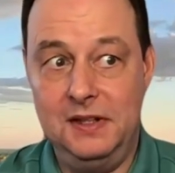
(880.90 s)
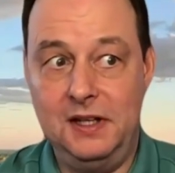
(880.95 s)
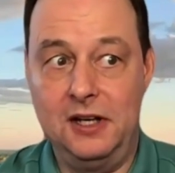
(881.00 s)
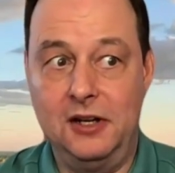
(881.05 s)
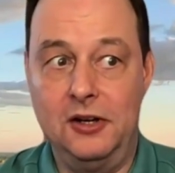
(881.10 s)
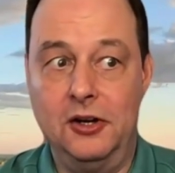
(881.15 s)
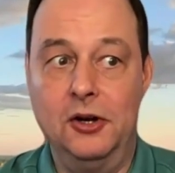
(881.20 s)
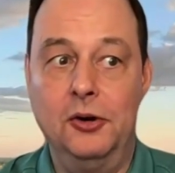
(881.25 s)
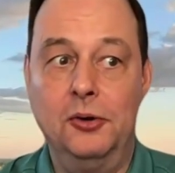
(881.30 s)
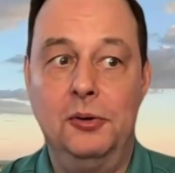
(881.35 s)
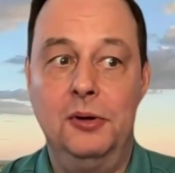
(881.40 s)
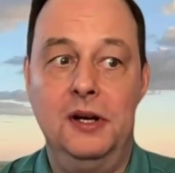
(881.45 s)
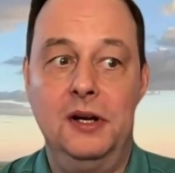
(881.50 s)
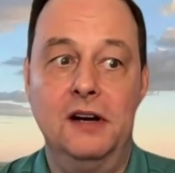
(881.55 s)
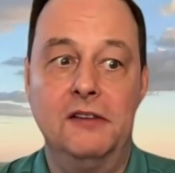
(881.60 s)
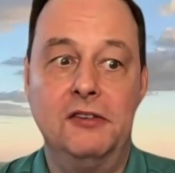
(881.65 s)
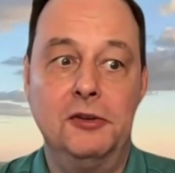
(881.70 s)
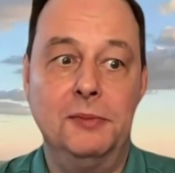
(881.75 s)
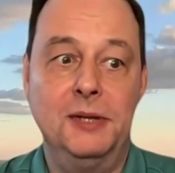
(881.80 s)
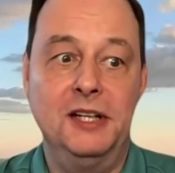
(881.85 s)
our own
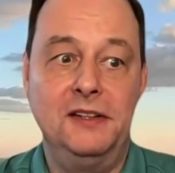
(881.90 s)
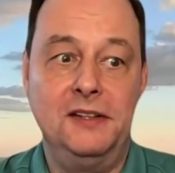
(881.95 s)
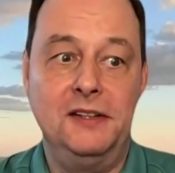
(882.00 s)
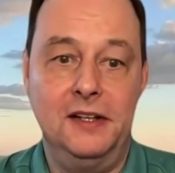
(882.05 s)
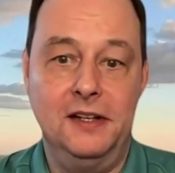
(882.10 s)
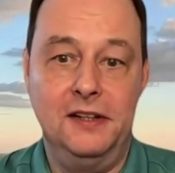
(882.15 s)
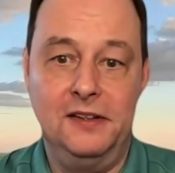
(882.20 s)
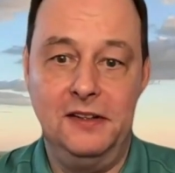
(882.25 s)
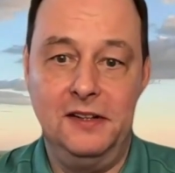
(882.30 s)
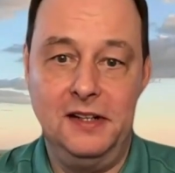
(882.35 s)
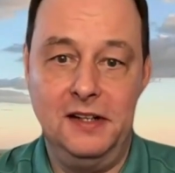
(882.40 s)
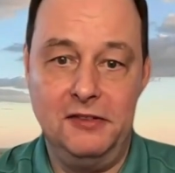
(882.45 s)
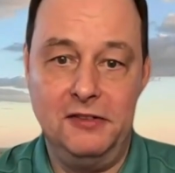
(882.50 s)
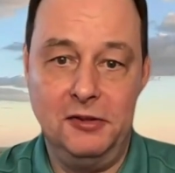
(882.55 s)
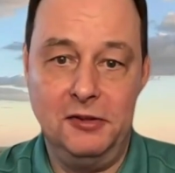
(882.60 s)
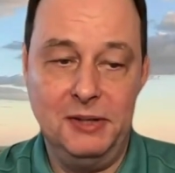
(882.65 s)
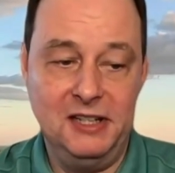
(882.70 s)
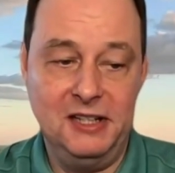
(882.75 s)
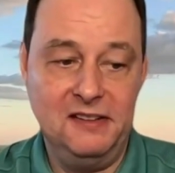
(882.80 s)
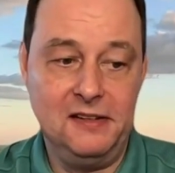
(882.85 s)
government, other
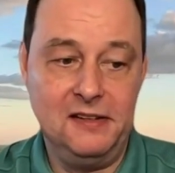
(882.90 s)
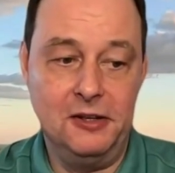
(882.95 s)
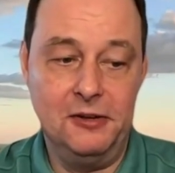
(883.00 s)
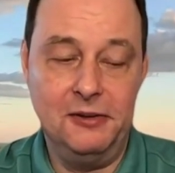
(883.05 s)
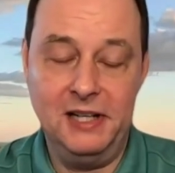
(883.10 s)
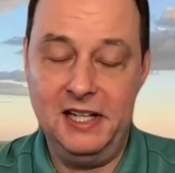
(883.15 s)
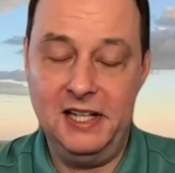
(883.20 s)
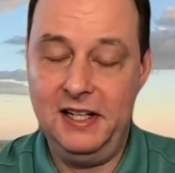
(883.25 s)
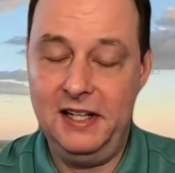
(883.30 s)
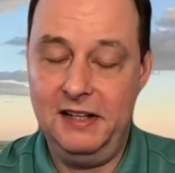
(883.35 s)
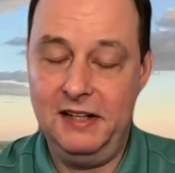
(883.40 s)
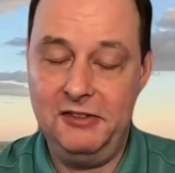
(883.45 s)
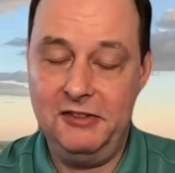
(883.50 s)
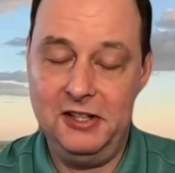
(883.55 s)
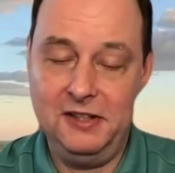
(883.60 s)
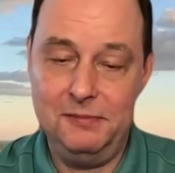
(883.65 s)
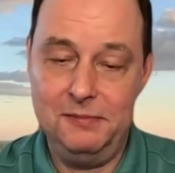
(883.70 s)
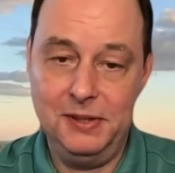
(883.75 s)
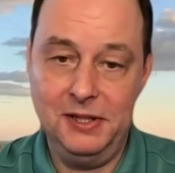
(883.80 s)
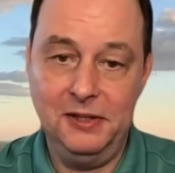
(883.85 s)
governments already have
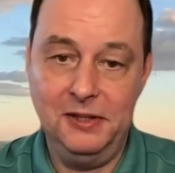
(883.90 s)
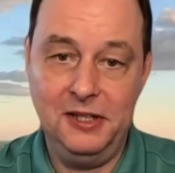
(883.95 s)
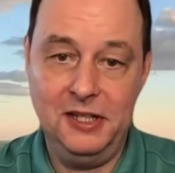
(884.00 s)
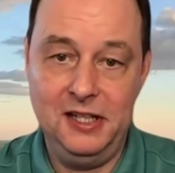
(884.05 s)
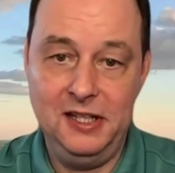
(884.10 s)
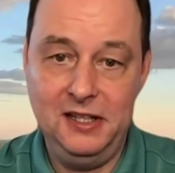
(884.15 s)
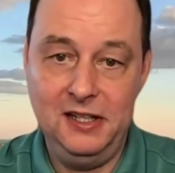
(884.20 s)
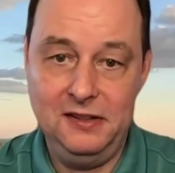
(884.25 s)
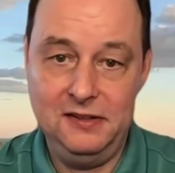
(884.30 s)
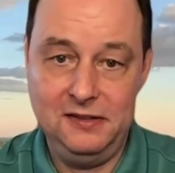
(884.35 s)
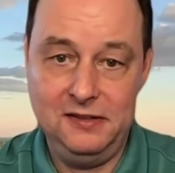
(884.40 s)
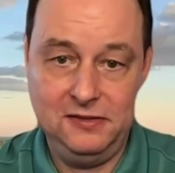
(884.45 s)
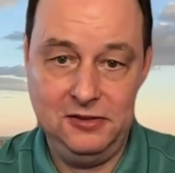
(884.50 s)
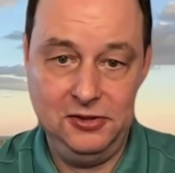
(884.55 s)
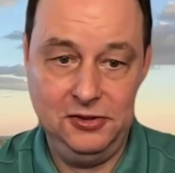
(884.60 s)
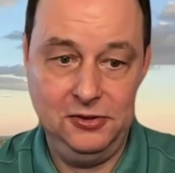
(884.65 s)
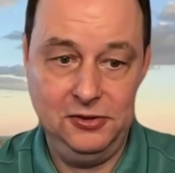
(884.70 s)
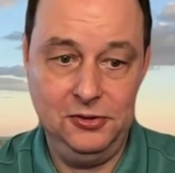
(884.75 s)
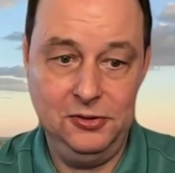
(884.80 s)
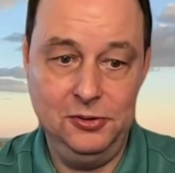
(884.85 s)
the ability
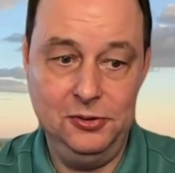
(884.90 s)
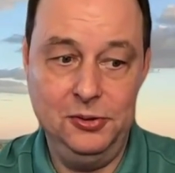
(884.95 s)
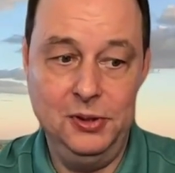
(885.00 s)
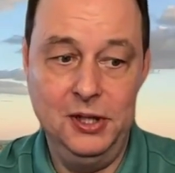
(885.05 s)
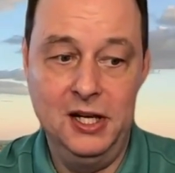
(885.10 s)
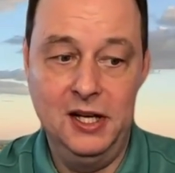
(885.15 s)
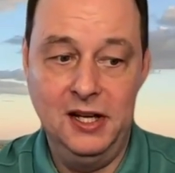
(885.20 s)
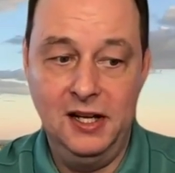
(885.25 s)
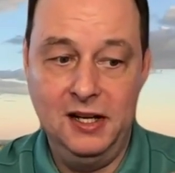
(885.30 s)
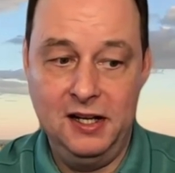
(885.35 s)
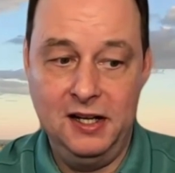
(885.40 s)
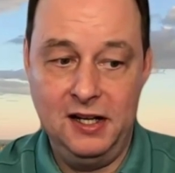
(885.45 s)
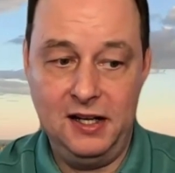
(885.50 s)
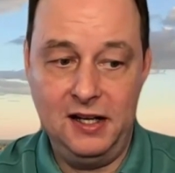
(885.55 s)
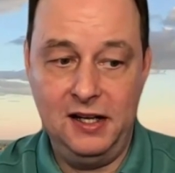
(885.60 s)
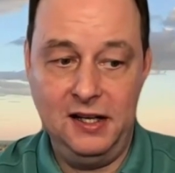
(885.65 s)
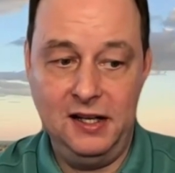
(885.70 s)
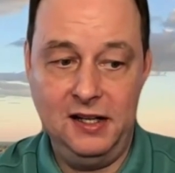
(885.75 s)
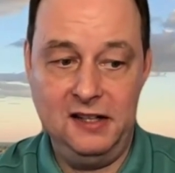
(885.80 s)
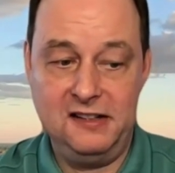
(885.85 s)
to,
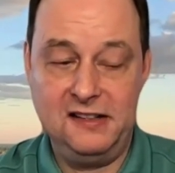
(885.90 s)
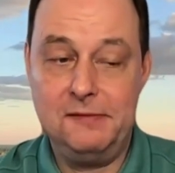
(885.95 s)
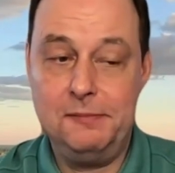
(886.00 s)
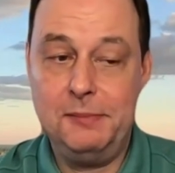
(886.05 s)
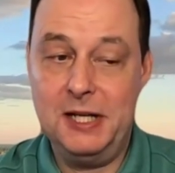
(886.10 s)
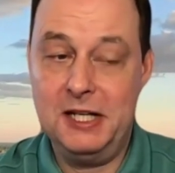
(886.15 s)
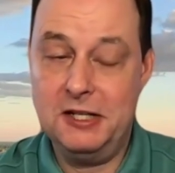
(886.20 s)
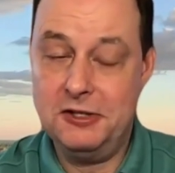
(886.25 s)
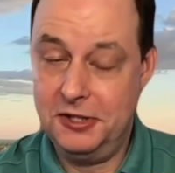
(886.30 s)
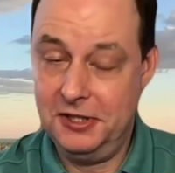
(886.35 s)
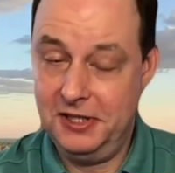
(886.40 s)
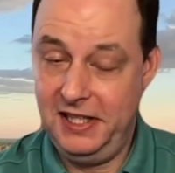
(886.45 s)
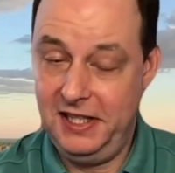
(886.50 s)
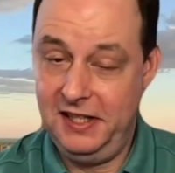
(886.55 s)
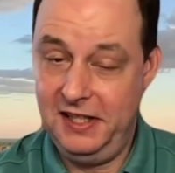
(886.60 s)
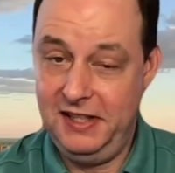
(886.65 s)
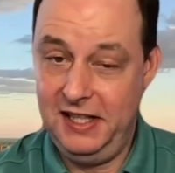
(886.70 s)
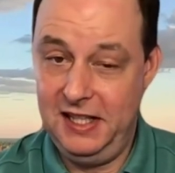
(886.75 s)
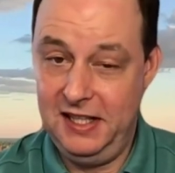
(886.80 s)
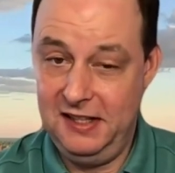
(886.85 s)
especially
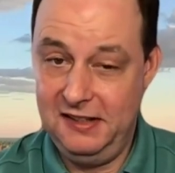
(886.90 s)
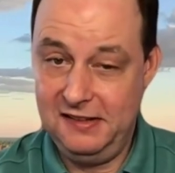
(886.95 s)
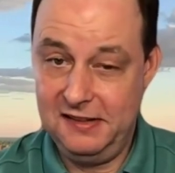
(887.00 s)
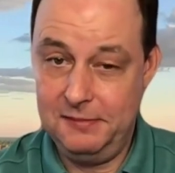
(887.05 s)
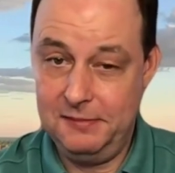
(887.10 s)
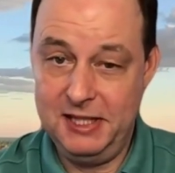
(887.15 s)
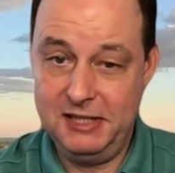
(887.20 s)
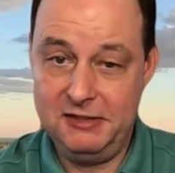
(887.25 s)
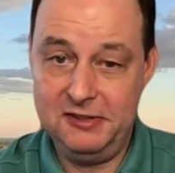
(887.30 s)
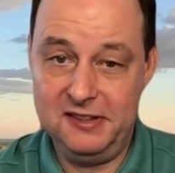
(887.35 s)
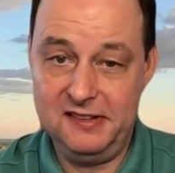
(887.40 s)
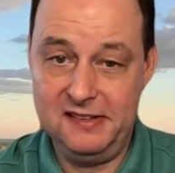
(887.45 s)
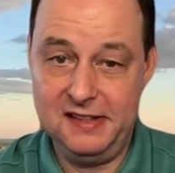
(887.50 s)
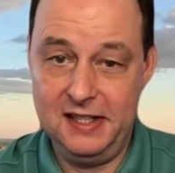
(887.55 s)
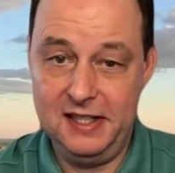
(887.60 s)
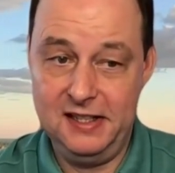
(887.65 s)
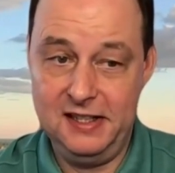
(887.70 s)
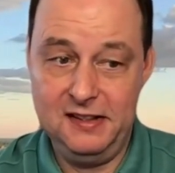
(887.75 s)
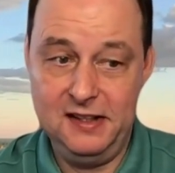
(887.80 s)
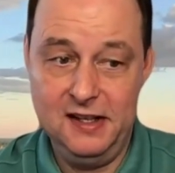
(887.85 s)
on the asymmetric
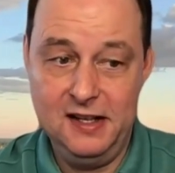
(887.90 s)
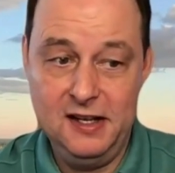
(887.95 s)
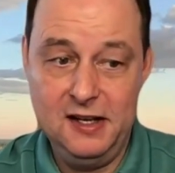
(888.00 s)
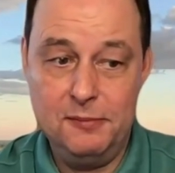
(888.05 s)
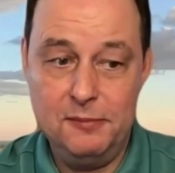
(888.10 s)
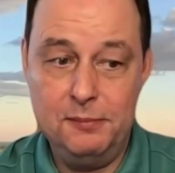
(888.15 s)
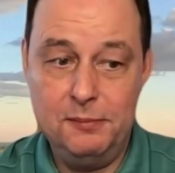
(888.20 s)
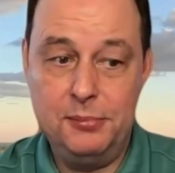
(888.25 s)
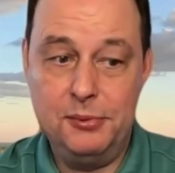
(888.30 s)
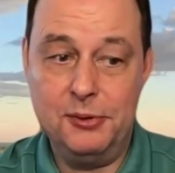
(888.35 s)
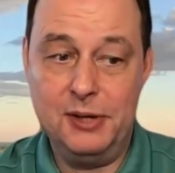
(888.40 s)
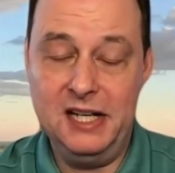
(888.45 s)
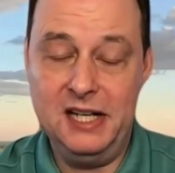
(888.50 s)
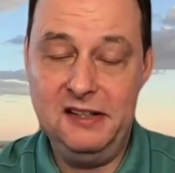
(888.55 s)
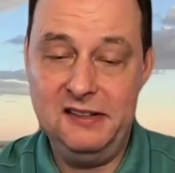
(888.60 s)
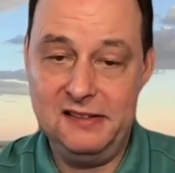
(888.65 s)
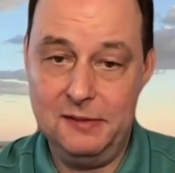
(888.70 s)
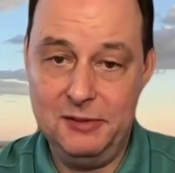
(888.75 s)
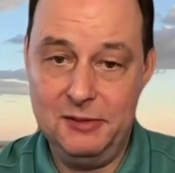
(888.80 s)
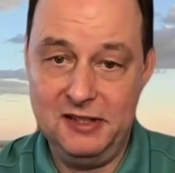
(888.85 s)
side,
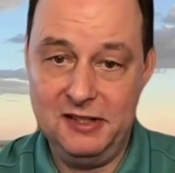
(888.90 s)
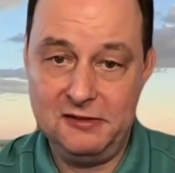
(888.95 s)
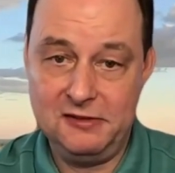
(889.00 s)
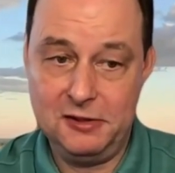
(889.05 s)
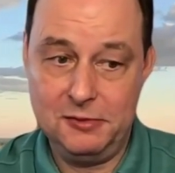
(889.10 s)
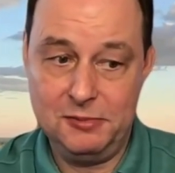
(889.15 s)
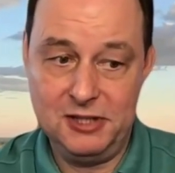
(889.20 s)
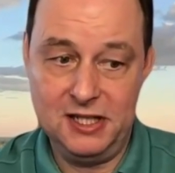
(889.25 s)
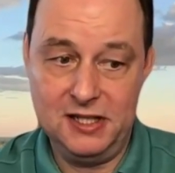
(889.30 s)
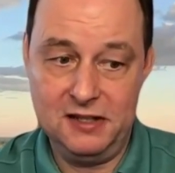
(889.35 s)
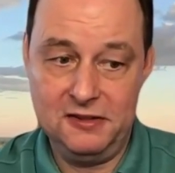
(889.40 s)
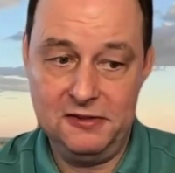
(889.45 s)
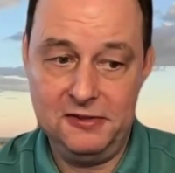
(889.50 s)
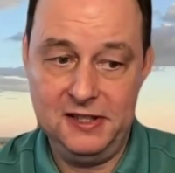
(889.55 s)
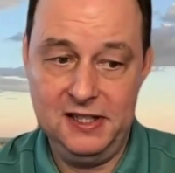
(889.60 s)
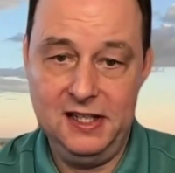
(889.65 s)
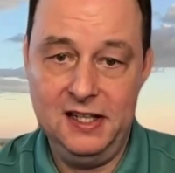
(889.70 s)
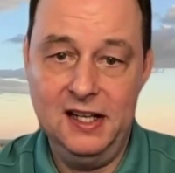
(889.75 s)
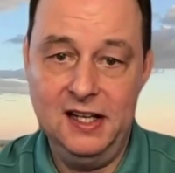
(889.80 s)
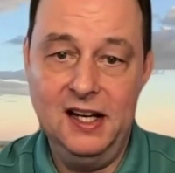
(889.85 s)
break some of this
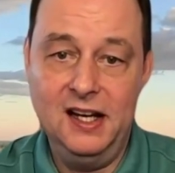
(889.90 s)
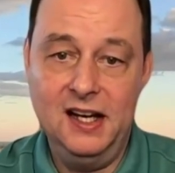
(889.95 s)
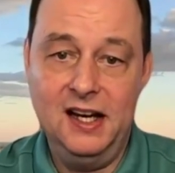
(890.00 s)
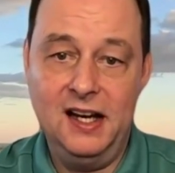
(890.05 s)
cryptography.